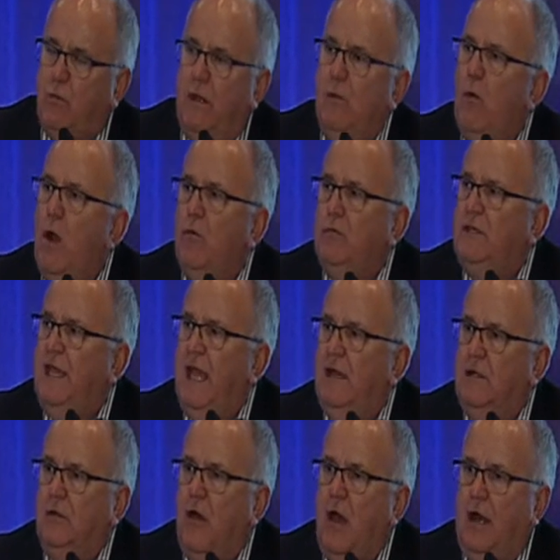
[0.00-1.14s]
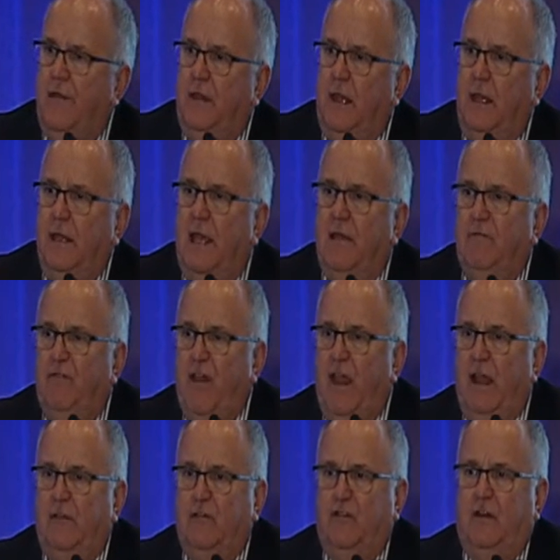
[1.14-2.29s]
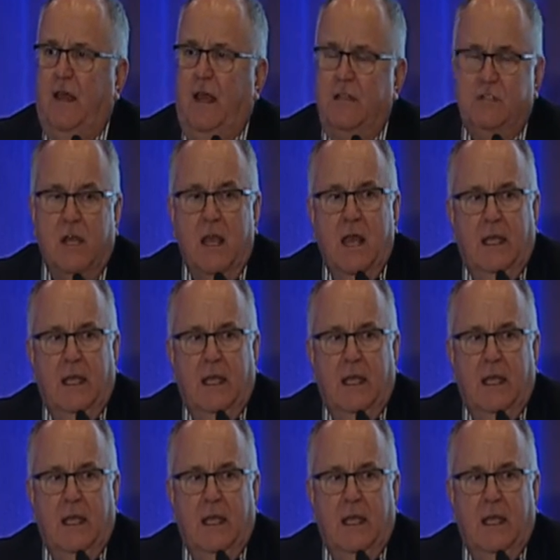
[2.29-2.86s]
We won't get a lot of the advanced tests.